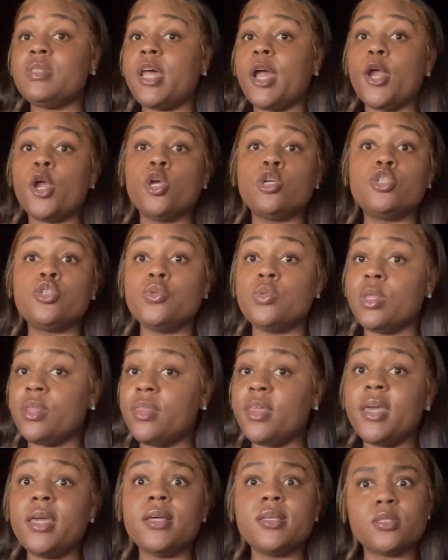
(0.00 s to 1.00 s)
that hurt you the
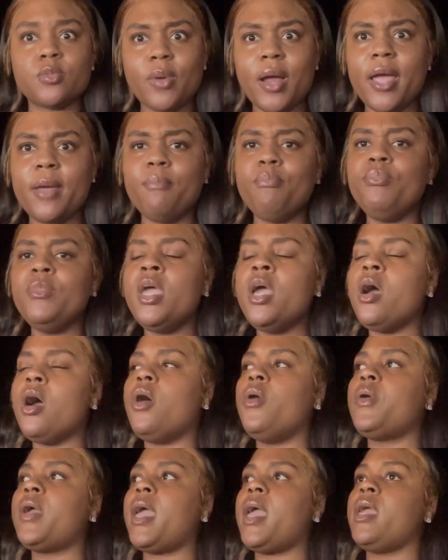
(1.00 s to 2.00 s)
things right
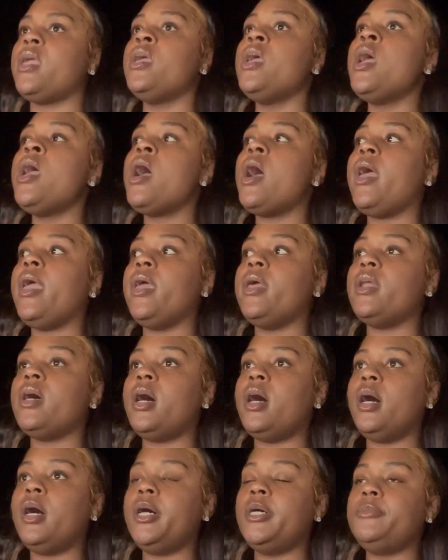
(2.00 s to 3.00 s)
okay and
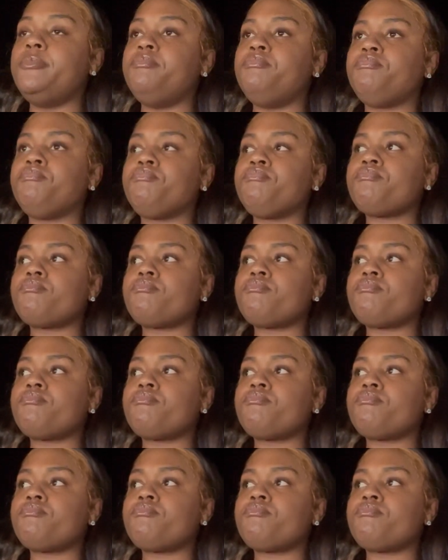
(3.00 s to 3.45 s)
um